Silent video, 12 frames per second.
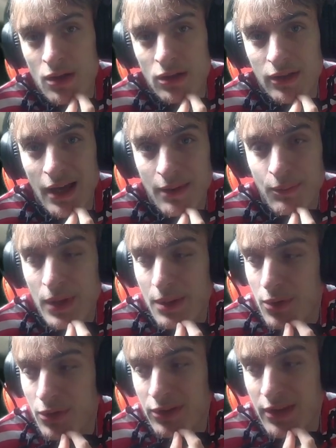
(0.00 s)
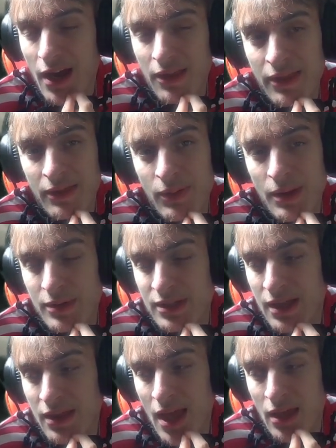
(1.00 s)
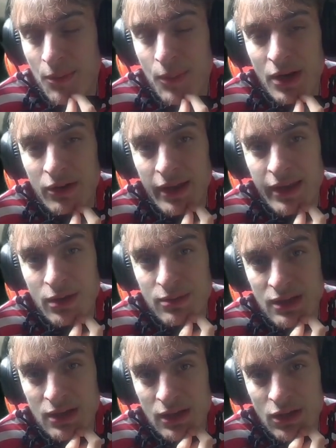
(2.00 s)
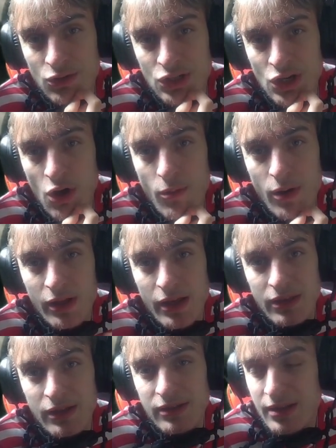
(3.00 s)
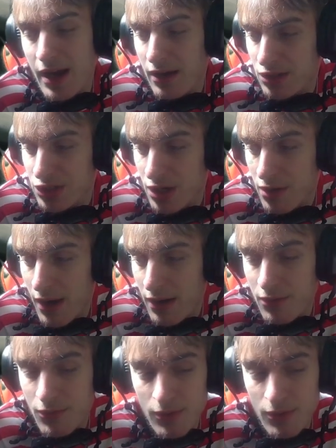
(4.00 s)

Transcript: Like people thought, people said that apparently like he was in a huge coma like the entire show. I don't